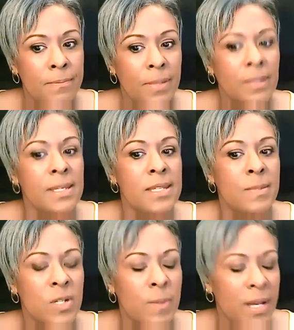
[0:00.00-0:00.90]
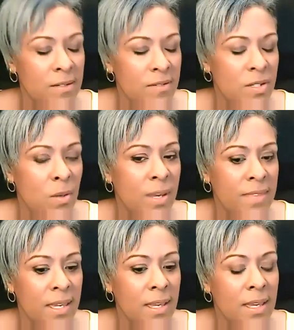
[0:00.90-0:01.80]
police perspective. So I
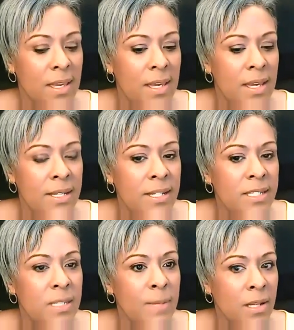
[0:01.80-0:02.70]
think it needs to be